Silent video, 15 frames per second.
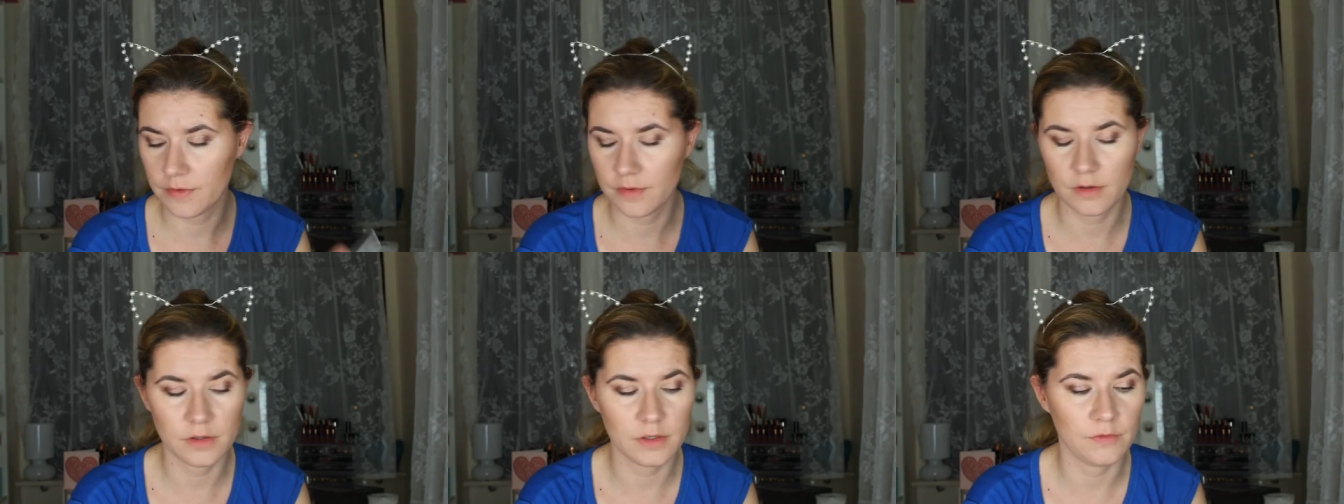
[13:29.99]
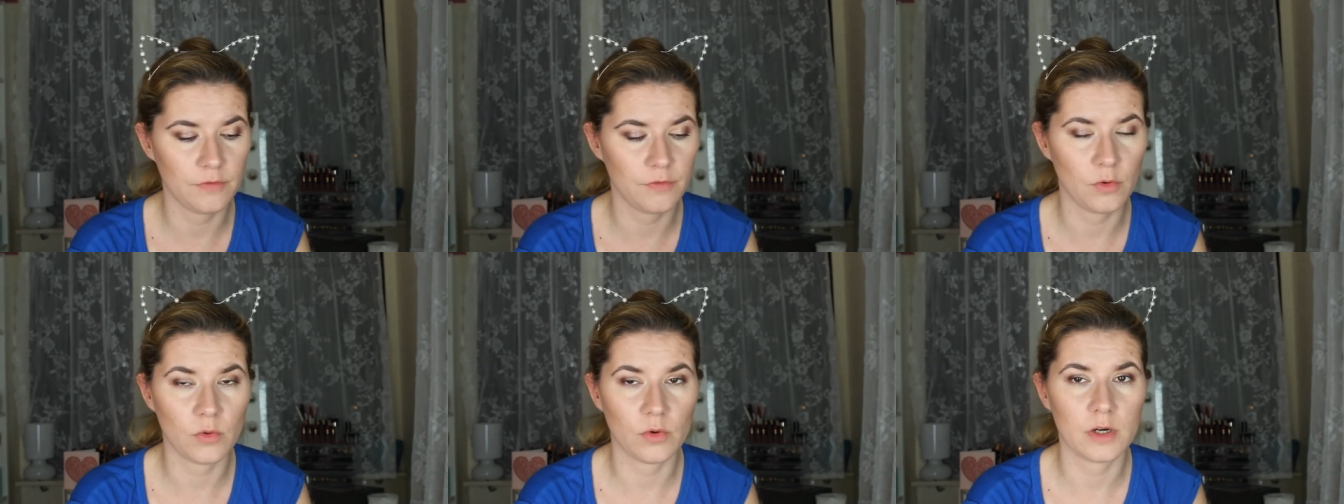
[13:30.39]

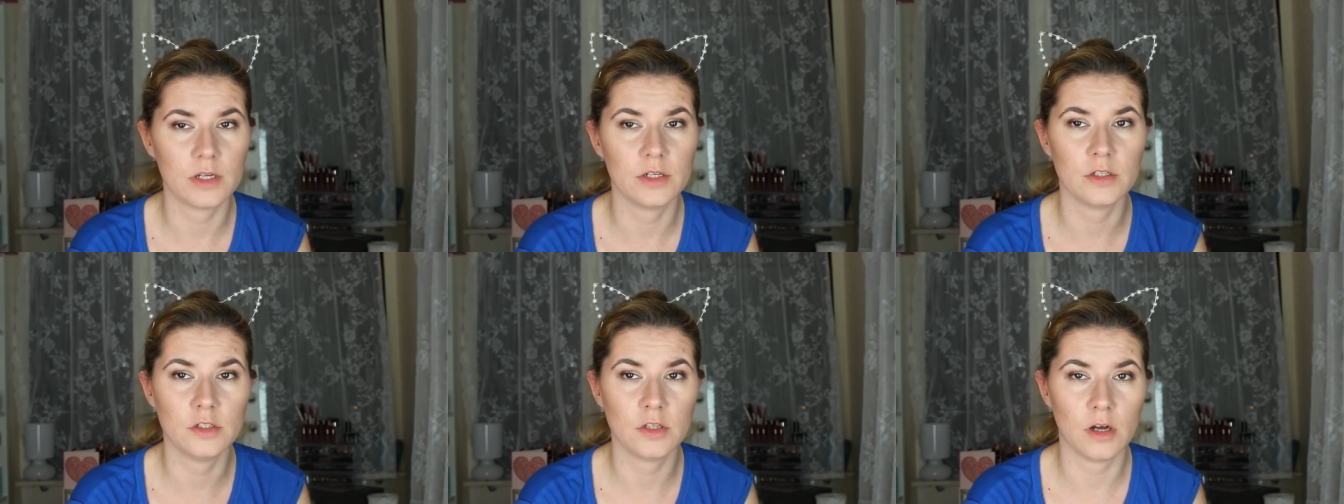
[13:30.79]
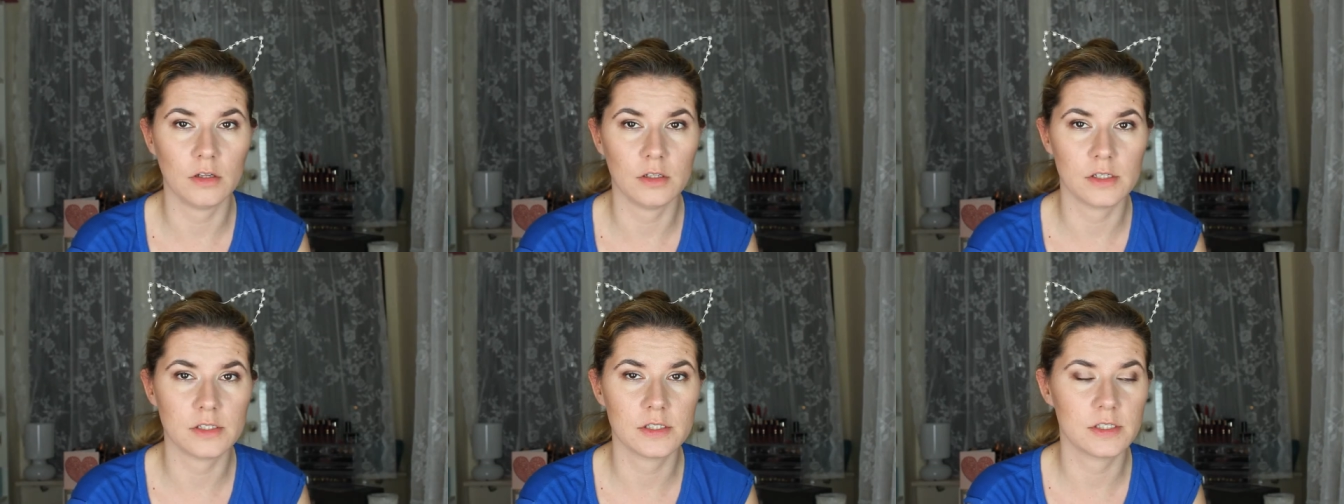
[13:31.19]
34
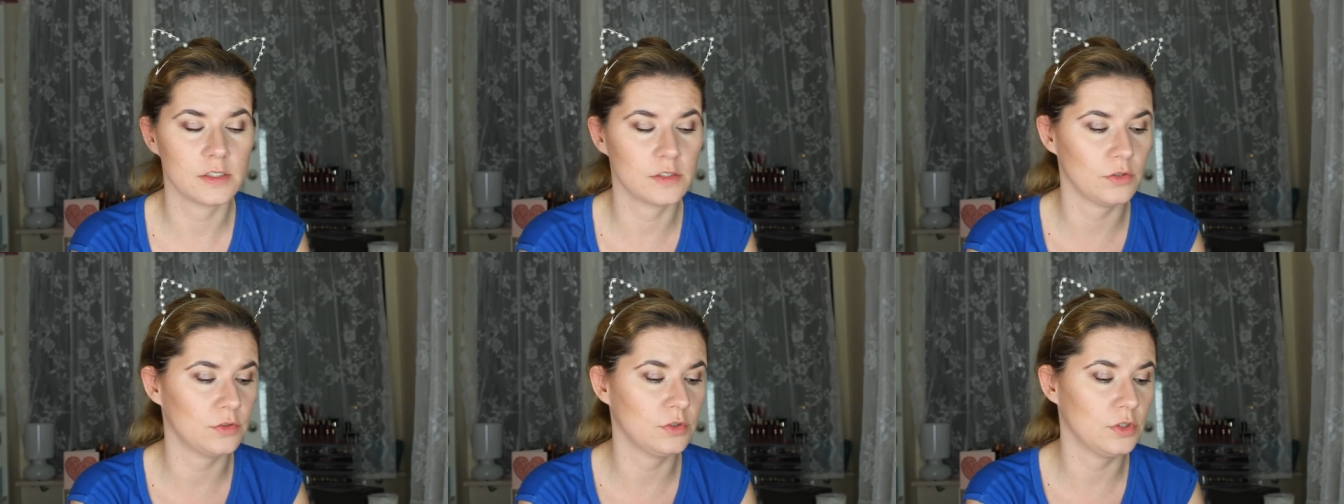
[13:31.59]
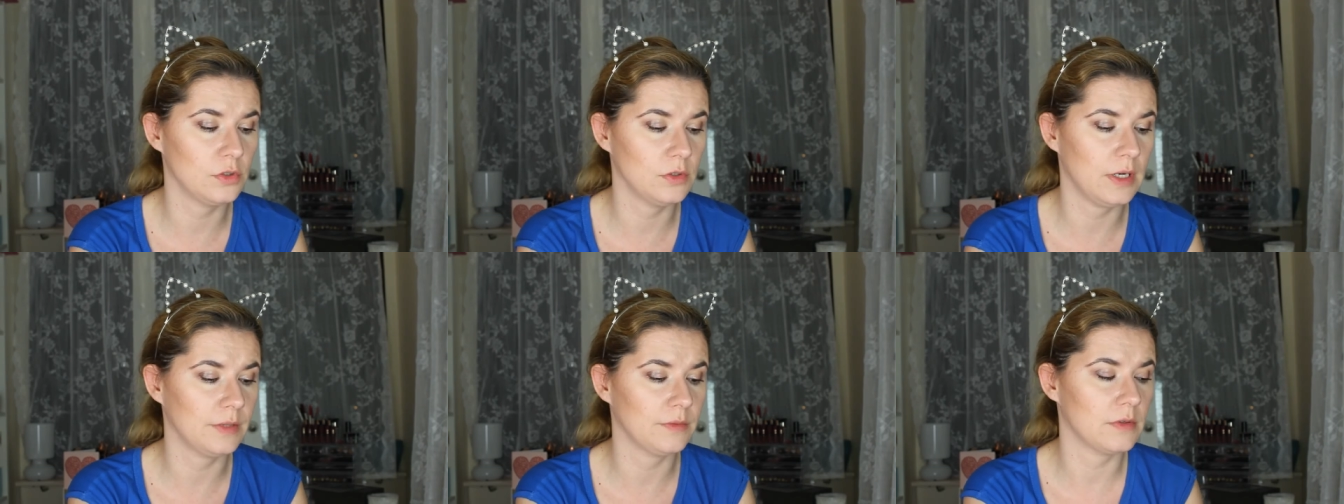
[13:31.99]
dollars so
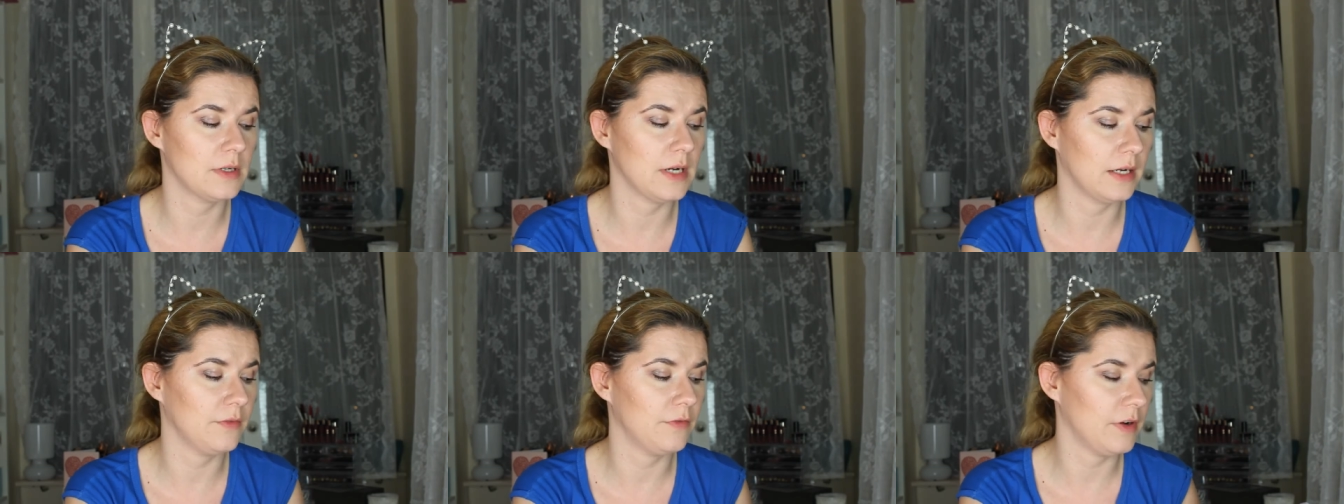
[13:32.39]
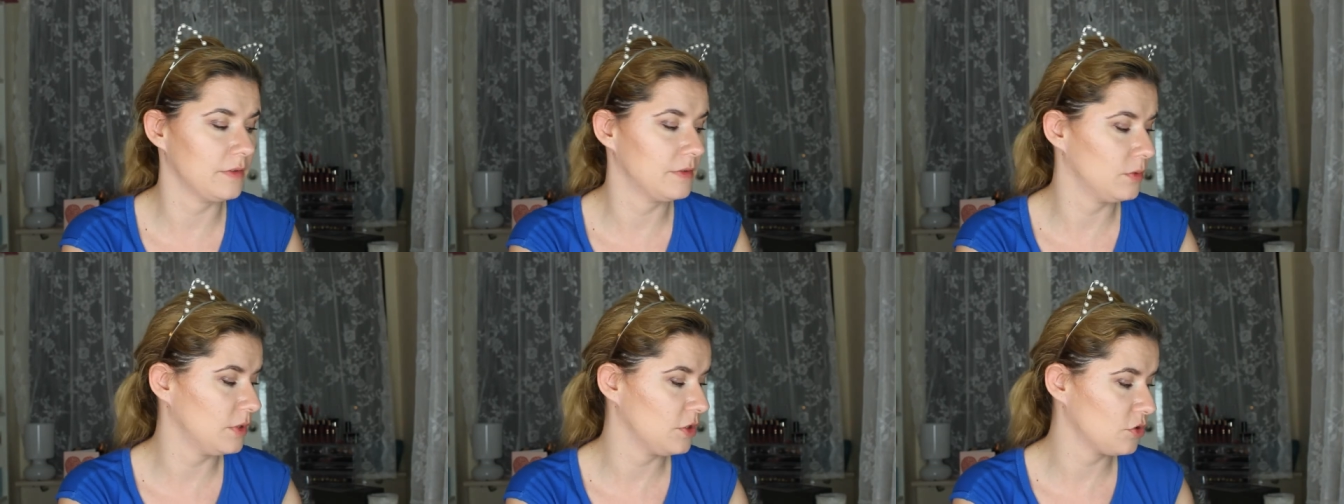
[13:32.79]
295
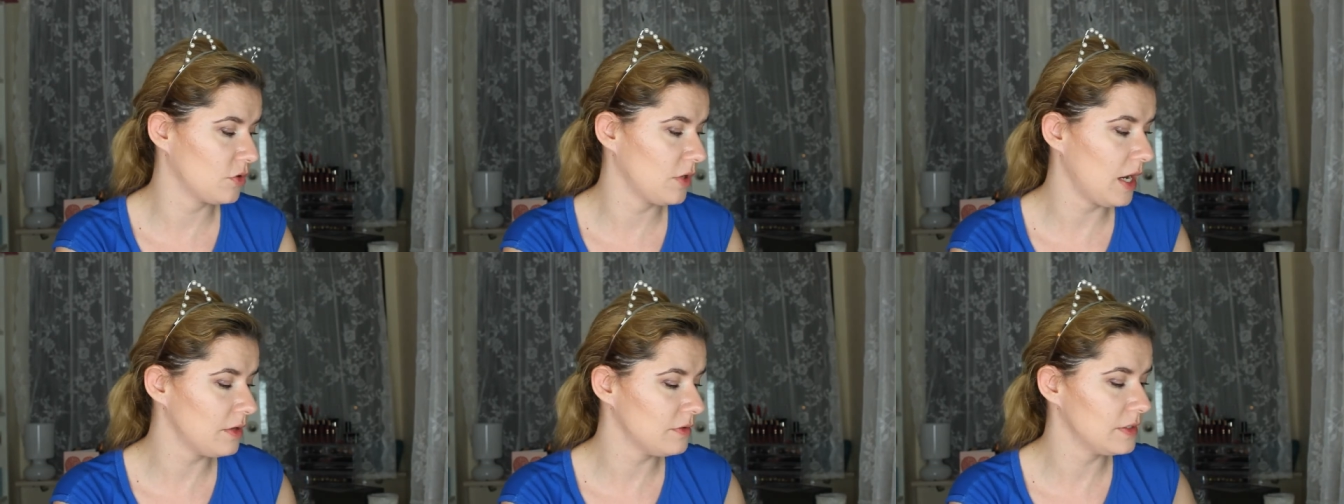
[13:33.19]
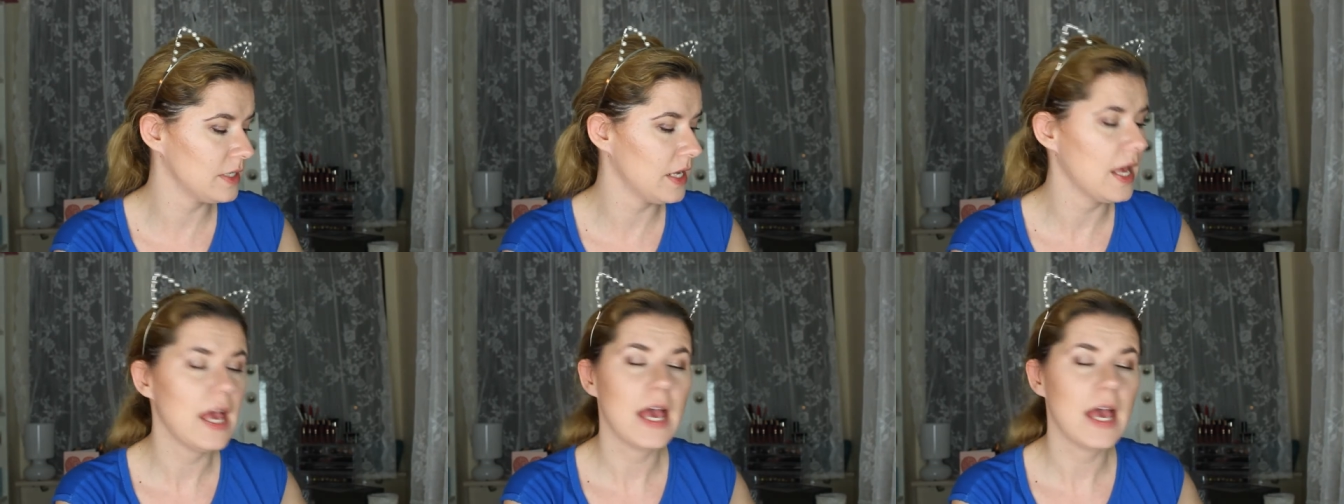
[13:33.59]
Swedish crowns